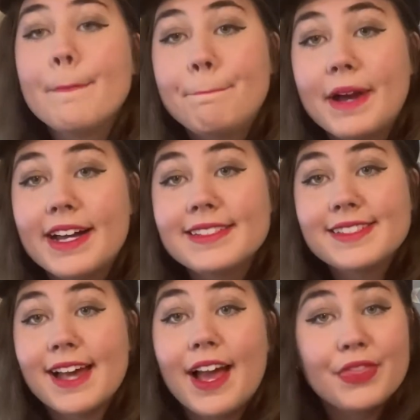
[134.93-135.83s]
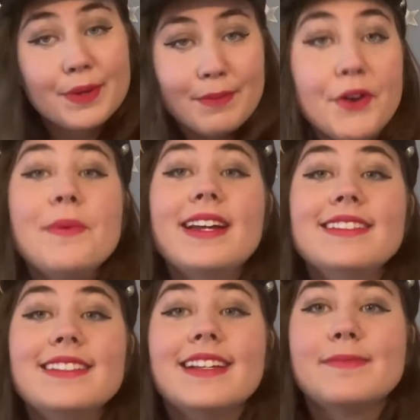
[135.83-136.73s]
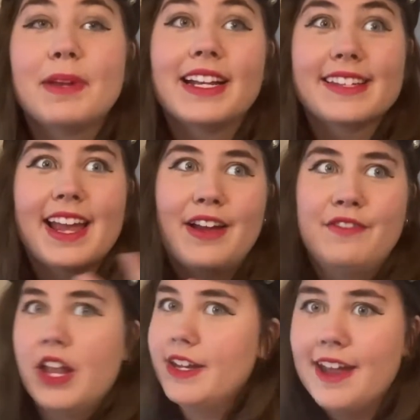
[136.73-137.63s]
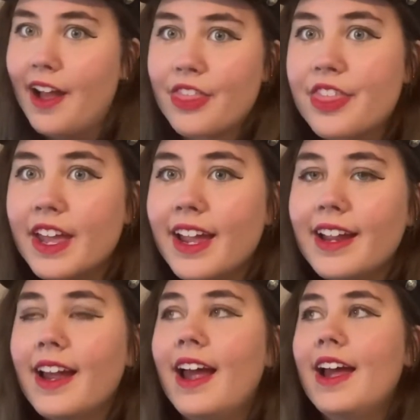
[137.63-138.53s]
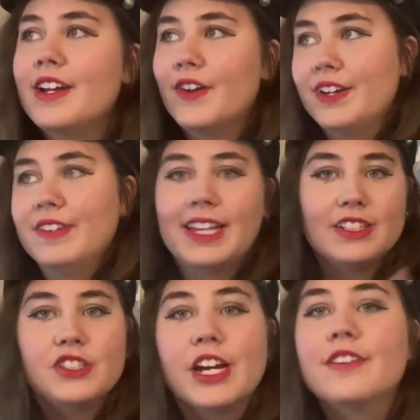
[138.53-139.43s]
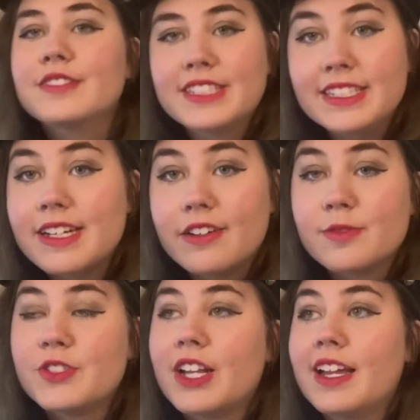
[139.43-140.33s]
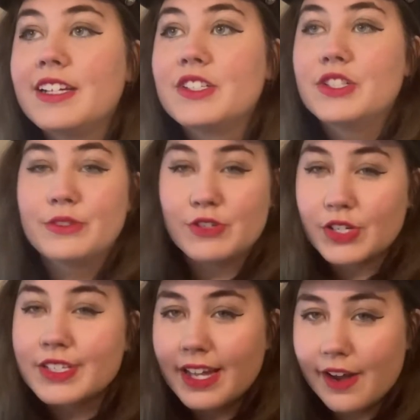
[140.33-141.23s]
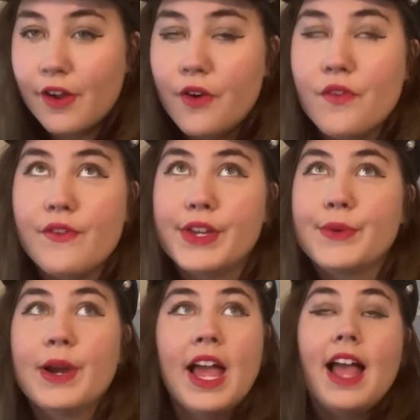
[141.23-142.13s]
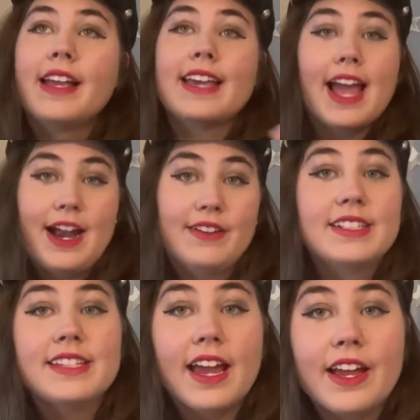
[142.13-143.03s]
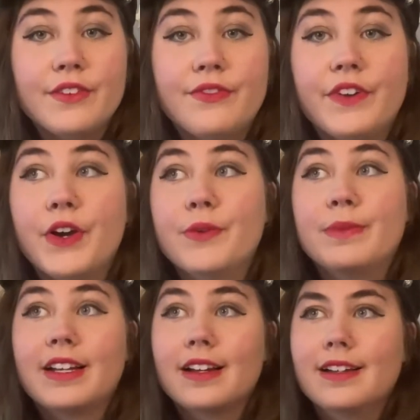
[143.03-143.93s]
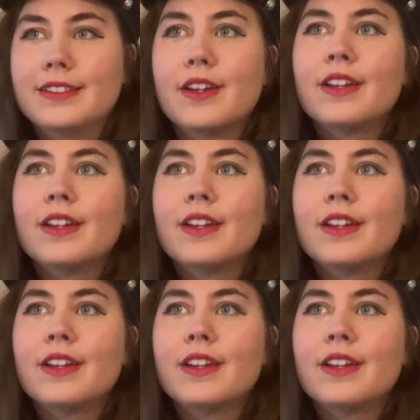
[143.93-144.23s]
but at the moment, because I have nothing, not even like general details, which I like to do just to get an overview, character info, because